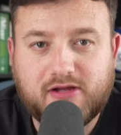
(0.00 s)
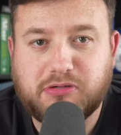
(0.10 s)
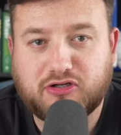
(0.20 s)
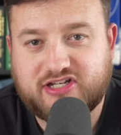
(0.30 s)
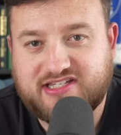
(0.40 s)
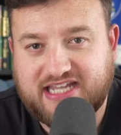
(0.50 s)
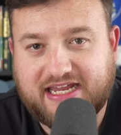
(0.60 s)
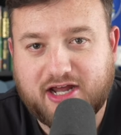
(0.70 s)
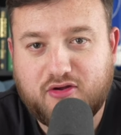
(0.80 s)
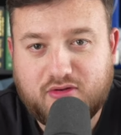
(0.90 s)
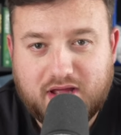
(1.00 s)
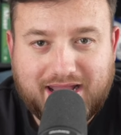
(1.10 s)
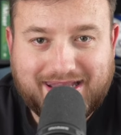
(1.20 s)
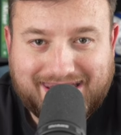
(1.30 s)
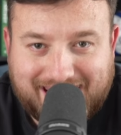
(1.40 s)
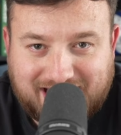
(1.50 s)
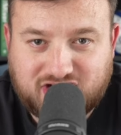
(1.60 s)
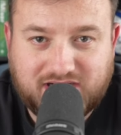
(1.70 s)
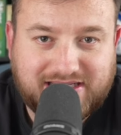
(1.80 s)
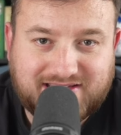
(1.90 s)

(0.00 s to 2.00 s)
Pochettino literally